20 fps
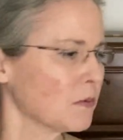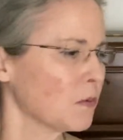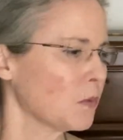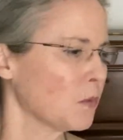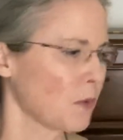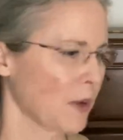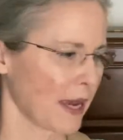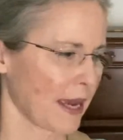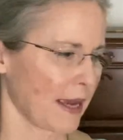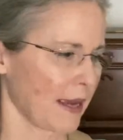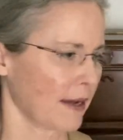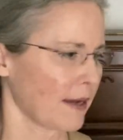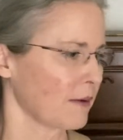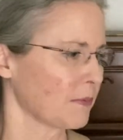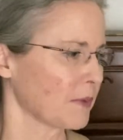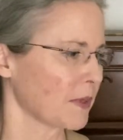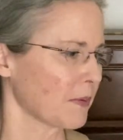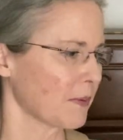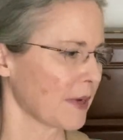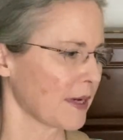way.
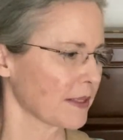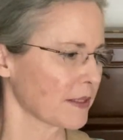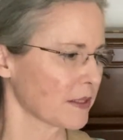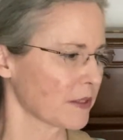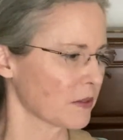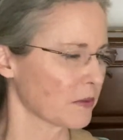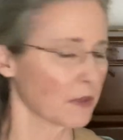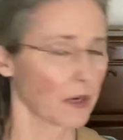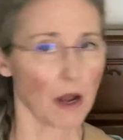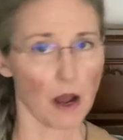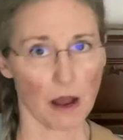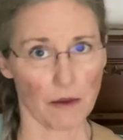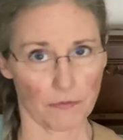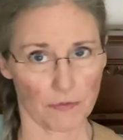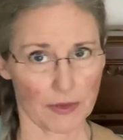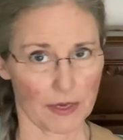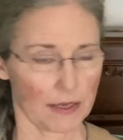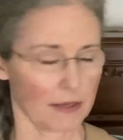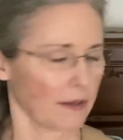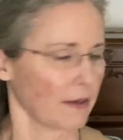We want to do it
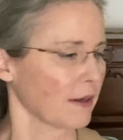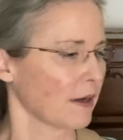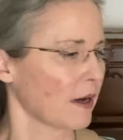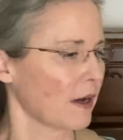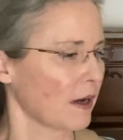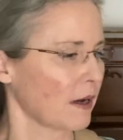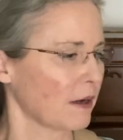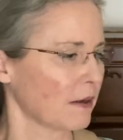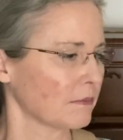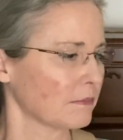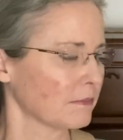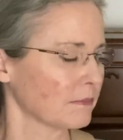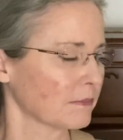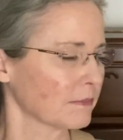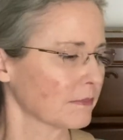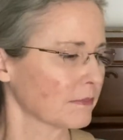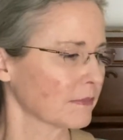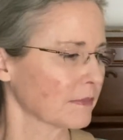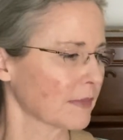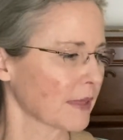often,
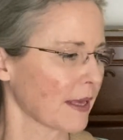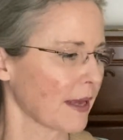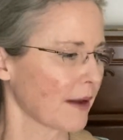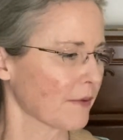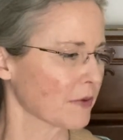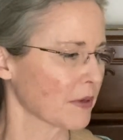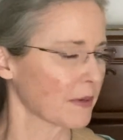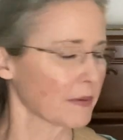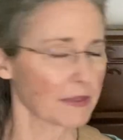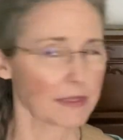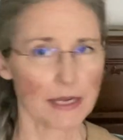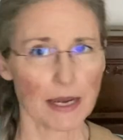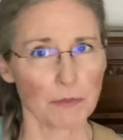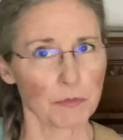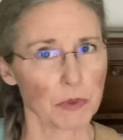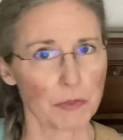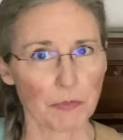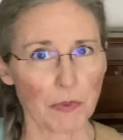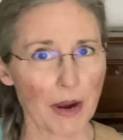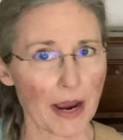every time
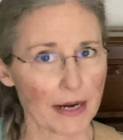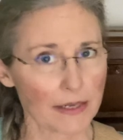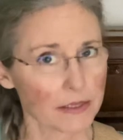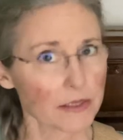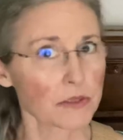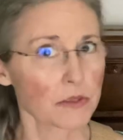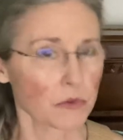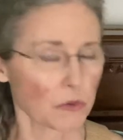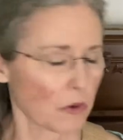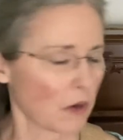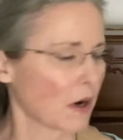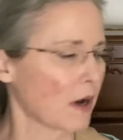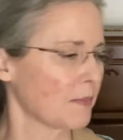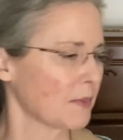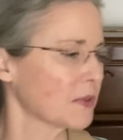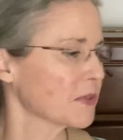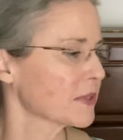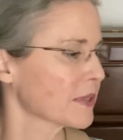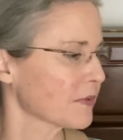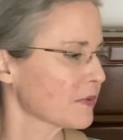we practice or
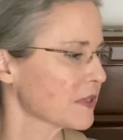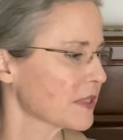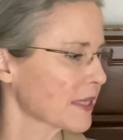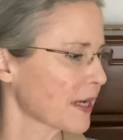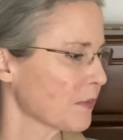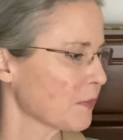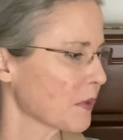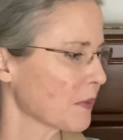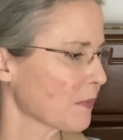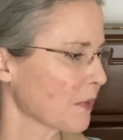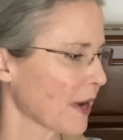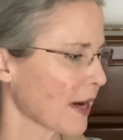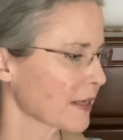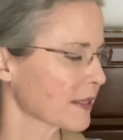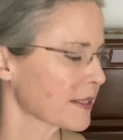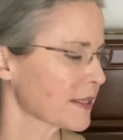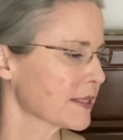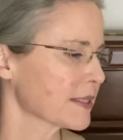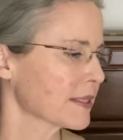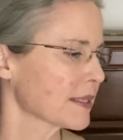almost every time we
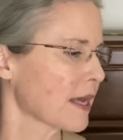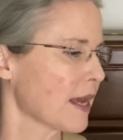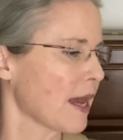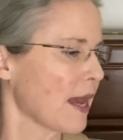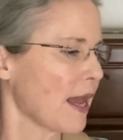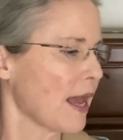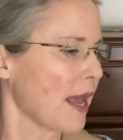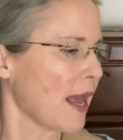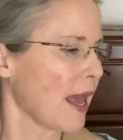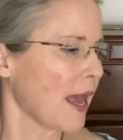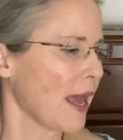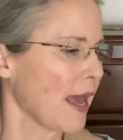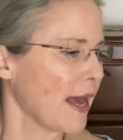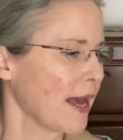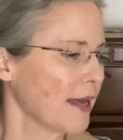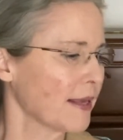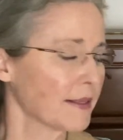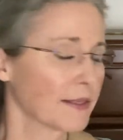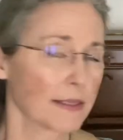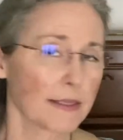practice.
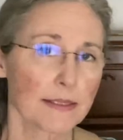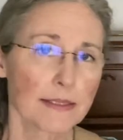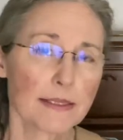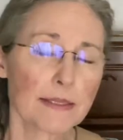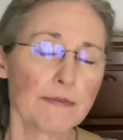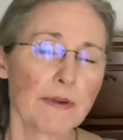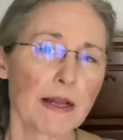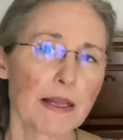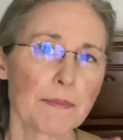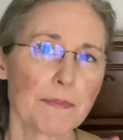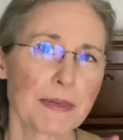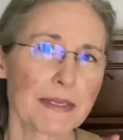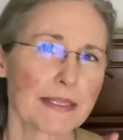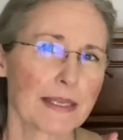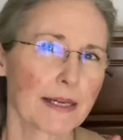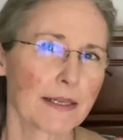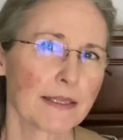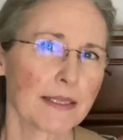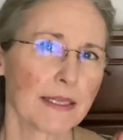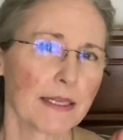And develop a
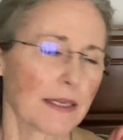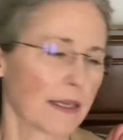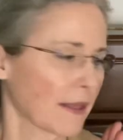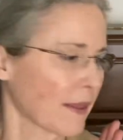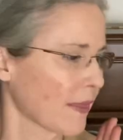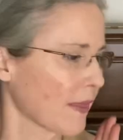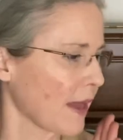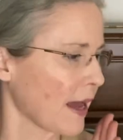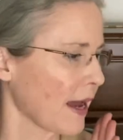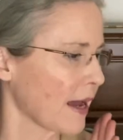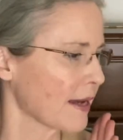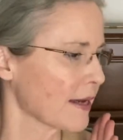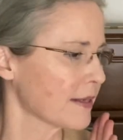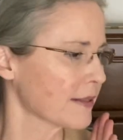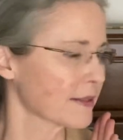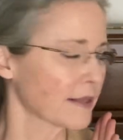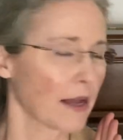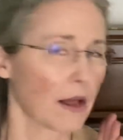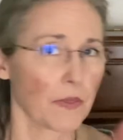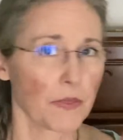technique that
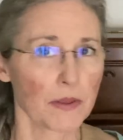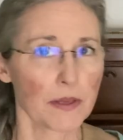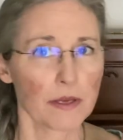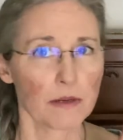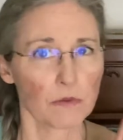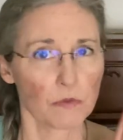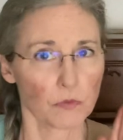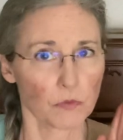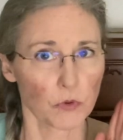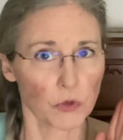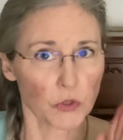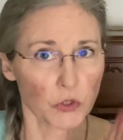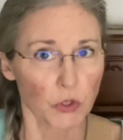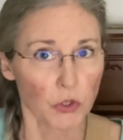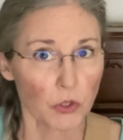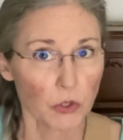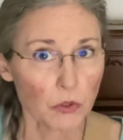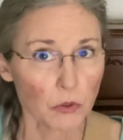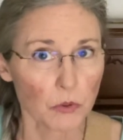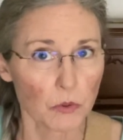is healthy for
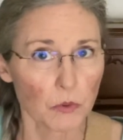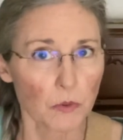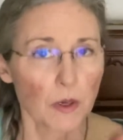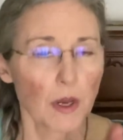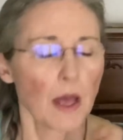you.